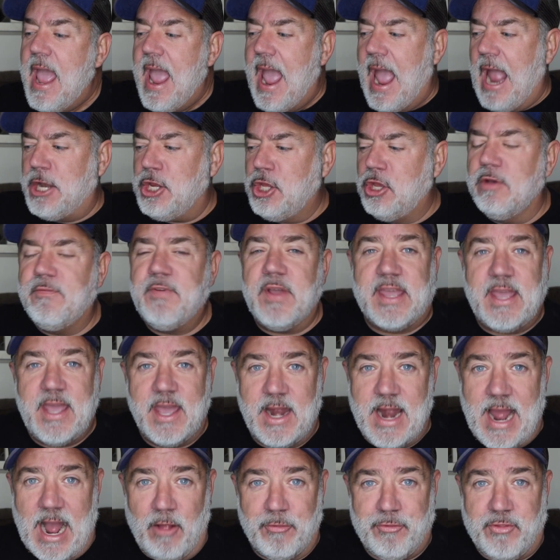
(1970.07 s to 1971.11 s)
And you have a
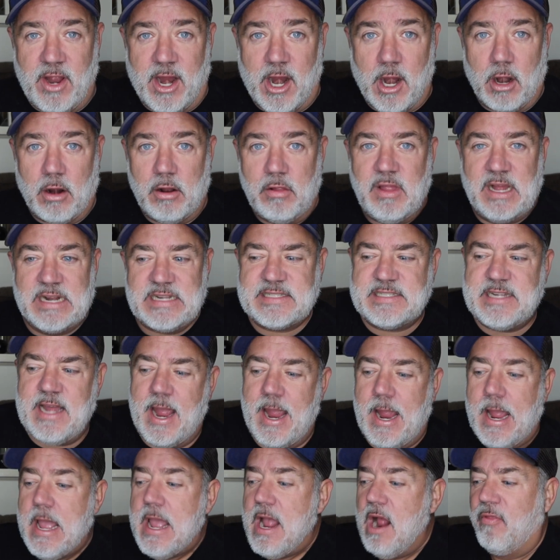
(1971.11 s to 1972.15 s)
kid out there, let's
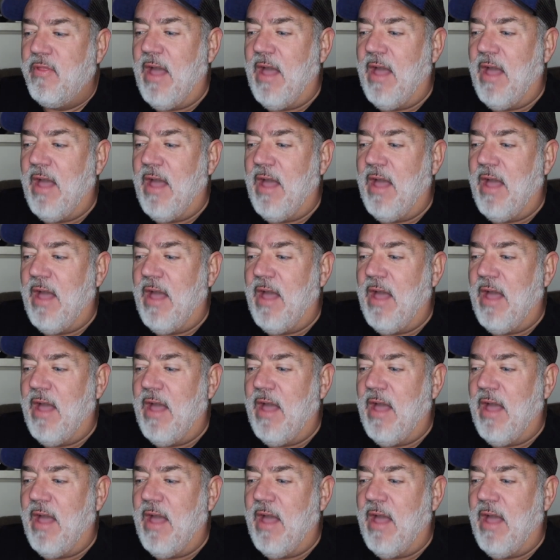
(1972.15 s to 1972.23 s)
say,